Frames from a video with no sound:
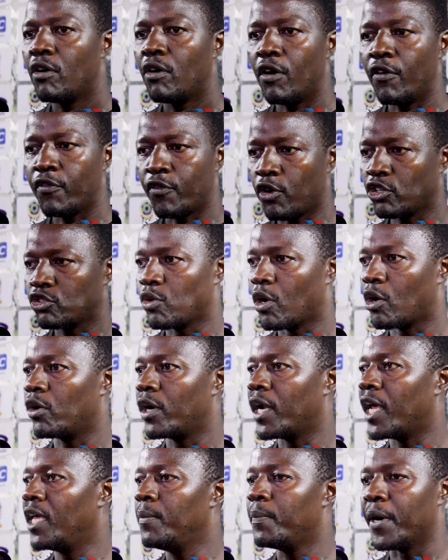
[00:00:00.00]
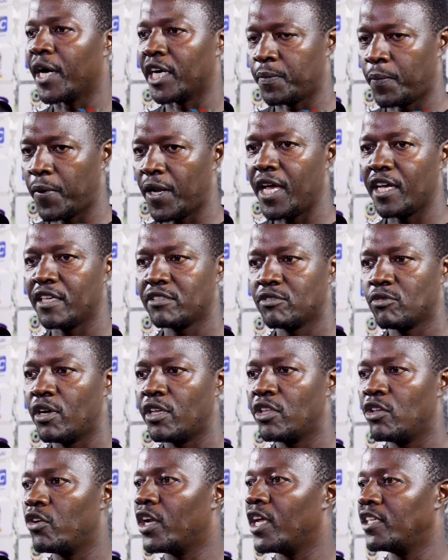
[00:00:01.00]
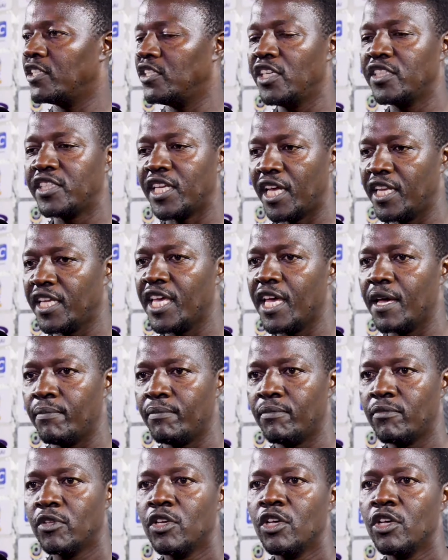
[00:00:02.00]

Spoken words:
Of course wako na impact players when you have decide game.